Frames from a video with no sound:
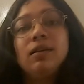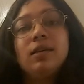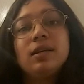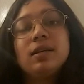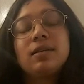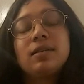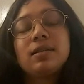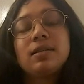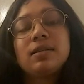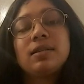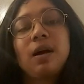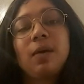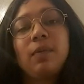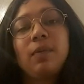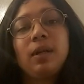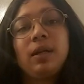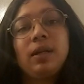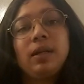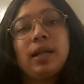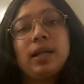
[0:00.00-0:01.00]
this is
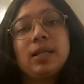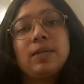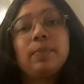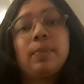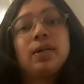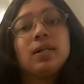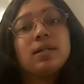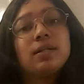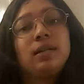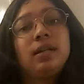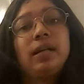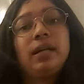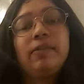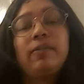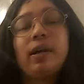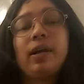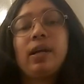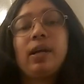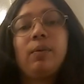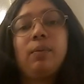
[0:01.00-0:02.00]
something that's
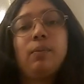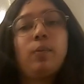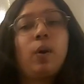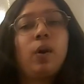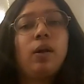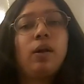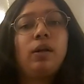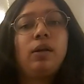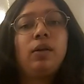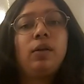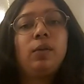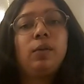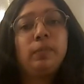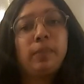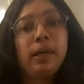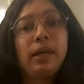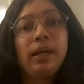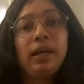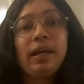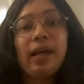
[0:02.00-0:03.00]
personally very important to
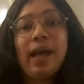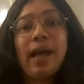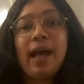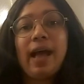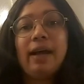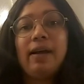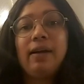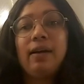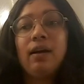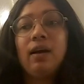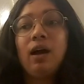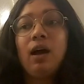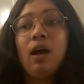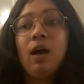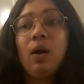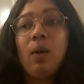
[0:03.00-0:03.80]
me, and